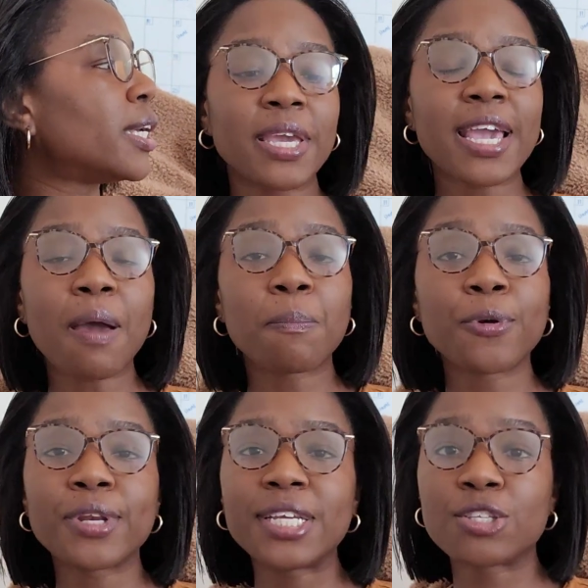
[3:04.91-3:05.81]
It got
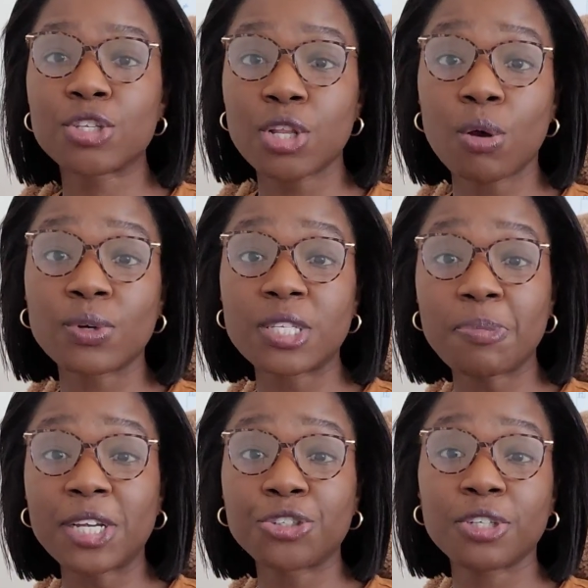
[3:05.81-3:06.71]
pretty slow,
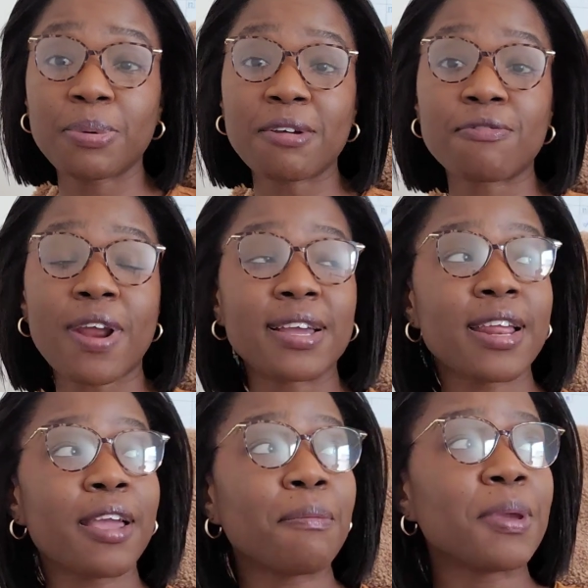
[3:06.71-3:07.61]
especially by
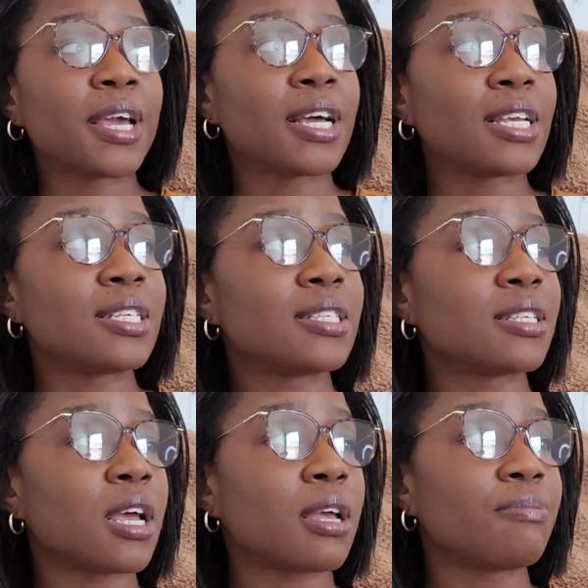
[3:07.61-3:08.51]
Friday, because,
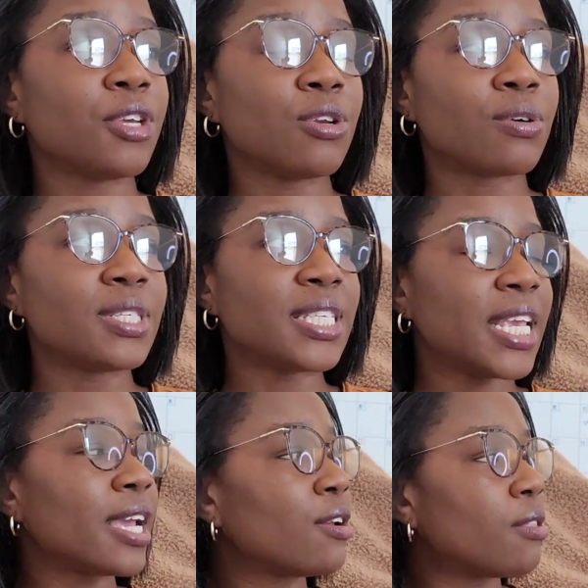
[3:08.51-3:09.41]
it's
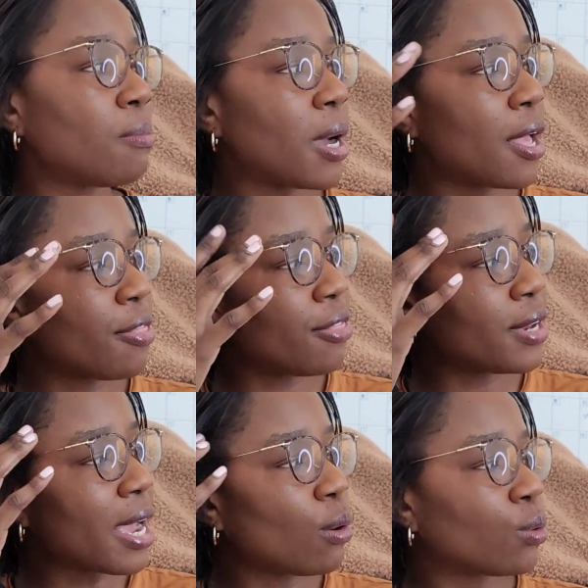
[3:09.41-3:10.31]
the end of the month.
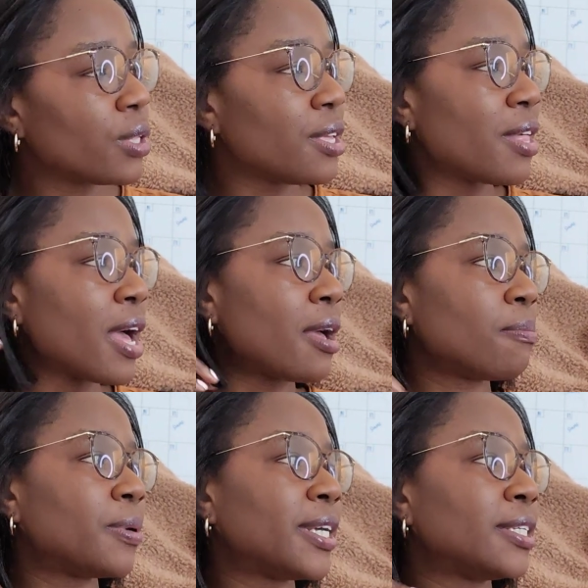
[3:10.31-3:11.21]
Not only
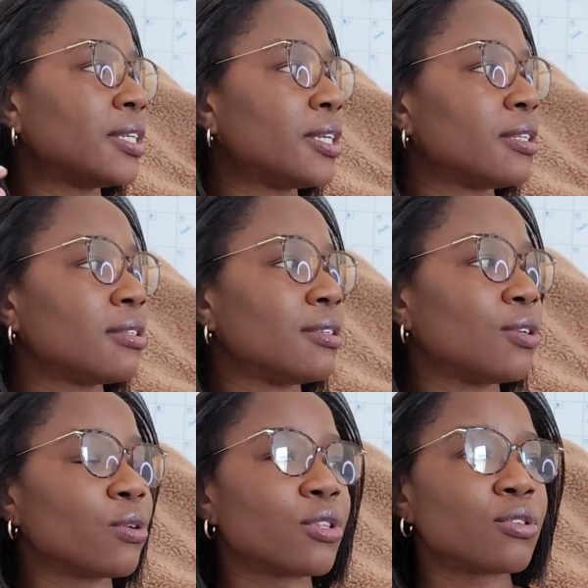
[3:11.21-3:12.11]
that, but,
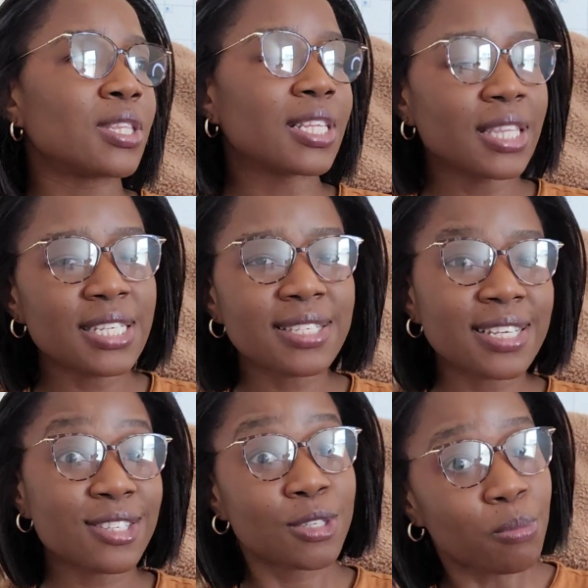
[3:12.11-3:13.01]
the list
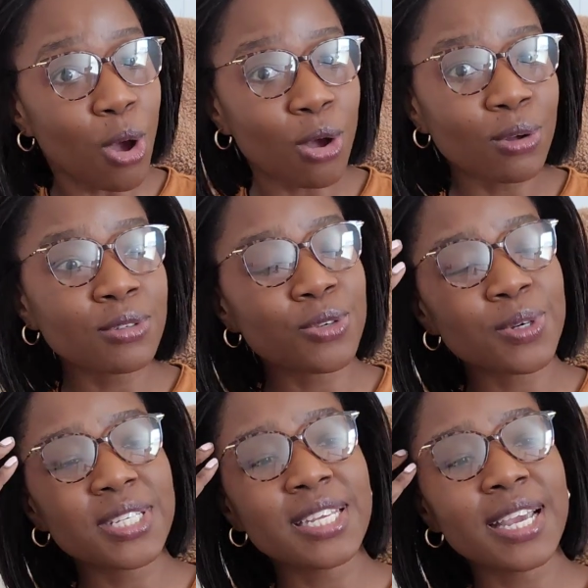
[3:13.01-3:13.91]
gets small
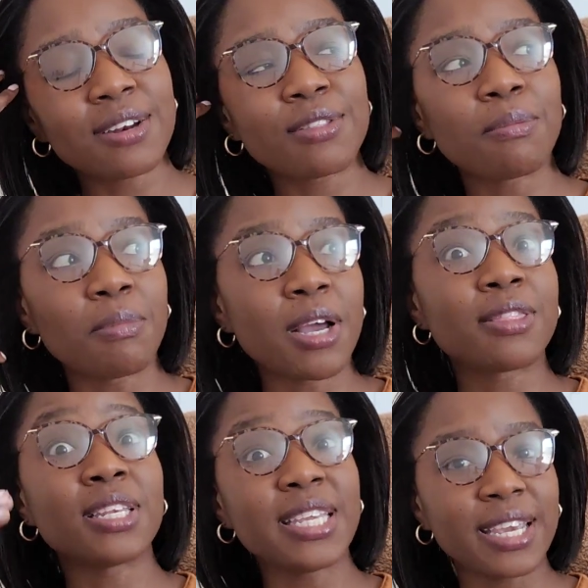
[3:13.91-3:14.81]
towards the end of the
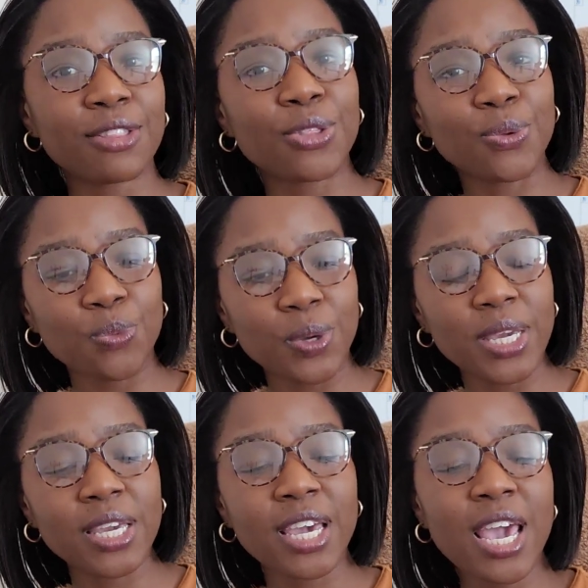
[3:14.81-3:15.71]
month and the end of the
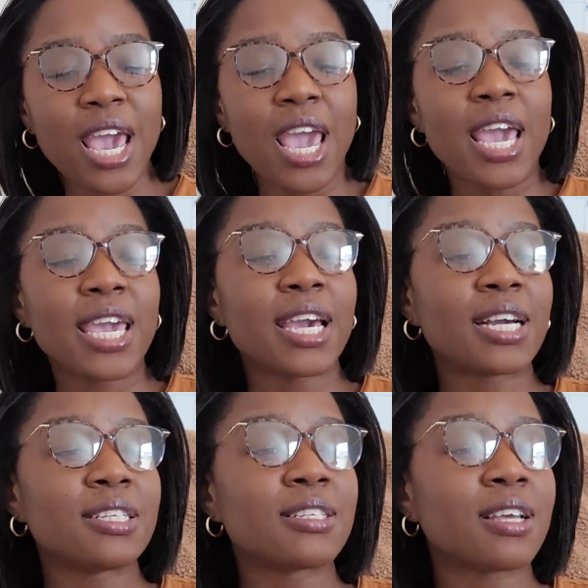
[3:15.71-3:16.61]
week.
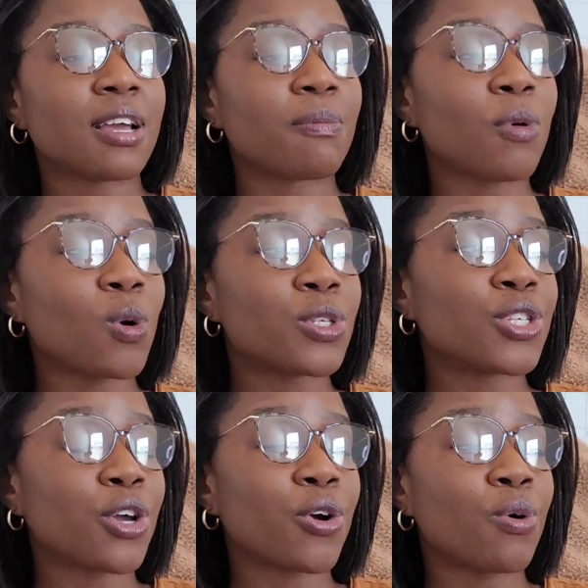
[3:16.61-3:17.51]
And
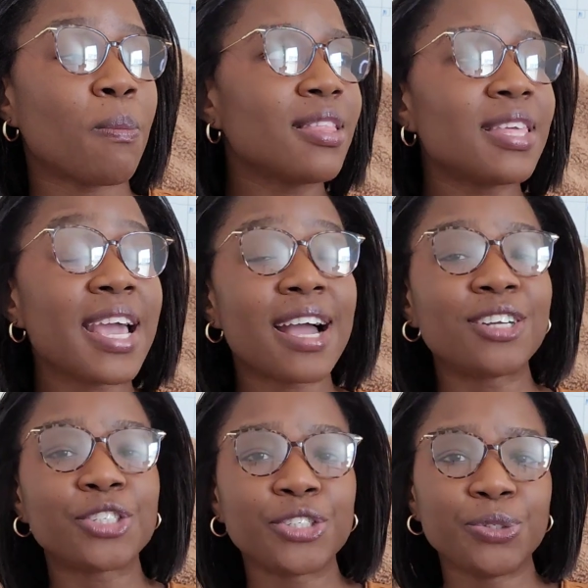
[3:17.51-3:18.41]
also, they
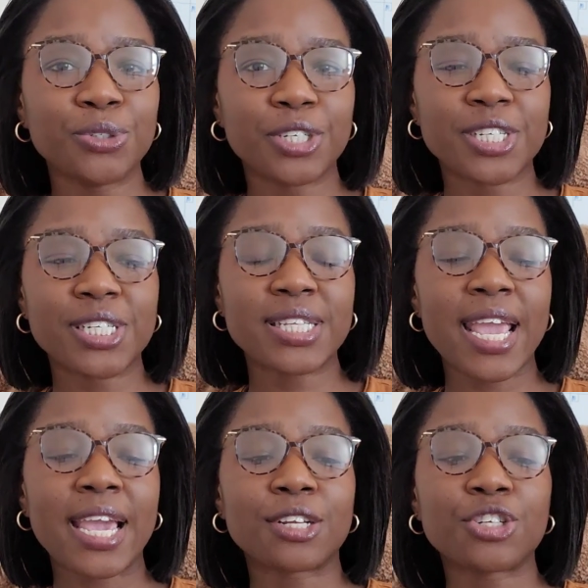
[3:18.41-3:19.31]
hired a new nurse,
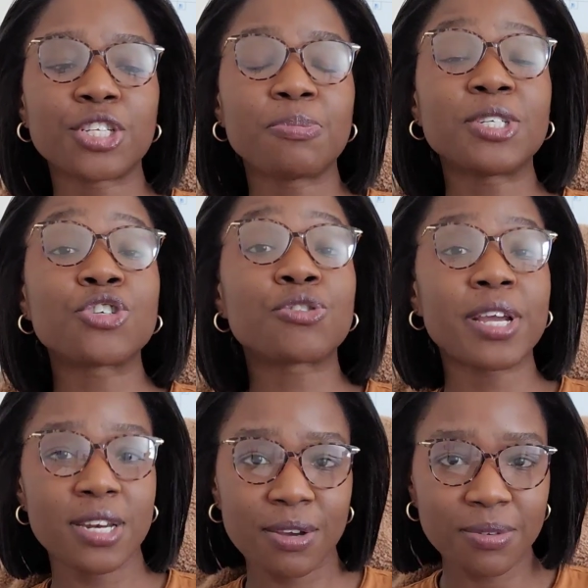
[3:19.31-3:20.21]
and she's been
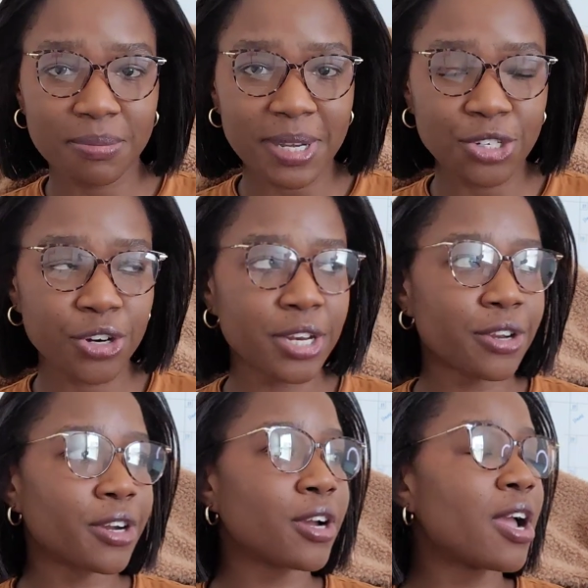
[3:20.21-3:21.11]
training with my
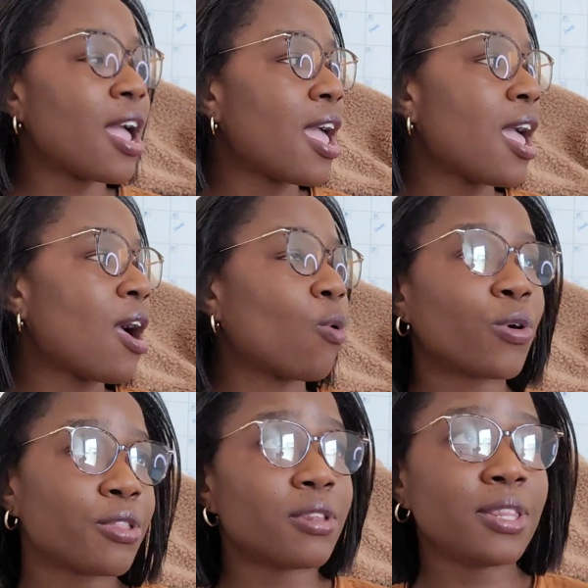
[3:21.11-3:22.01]
trainer,
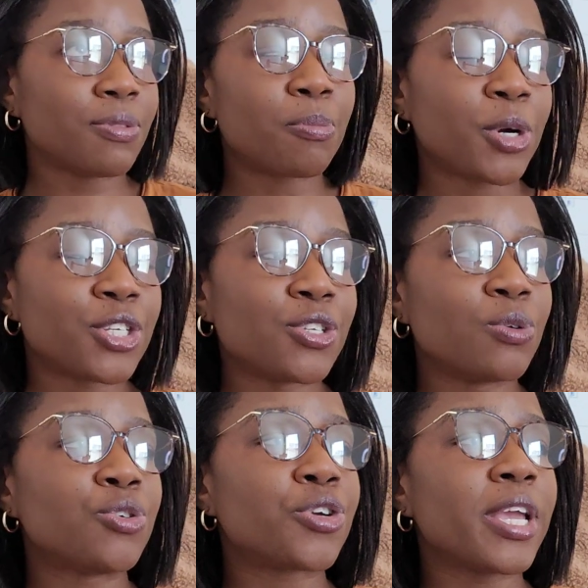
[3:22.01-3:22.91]
or the person
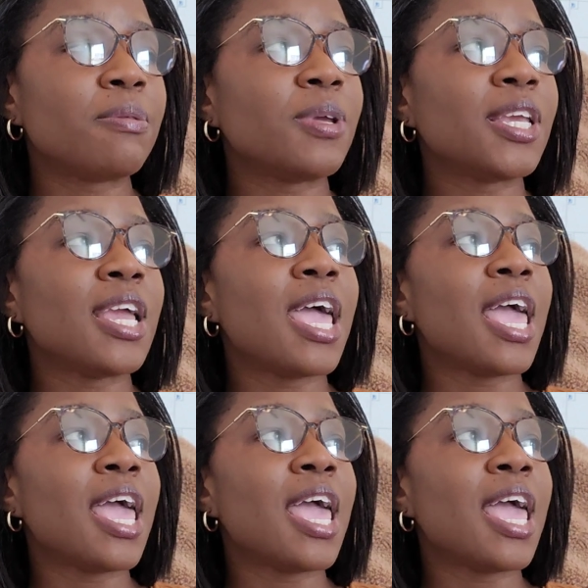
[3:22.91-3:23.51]
who trained me.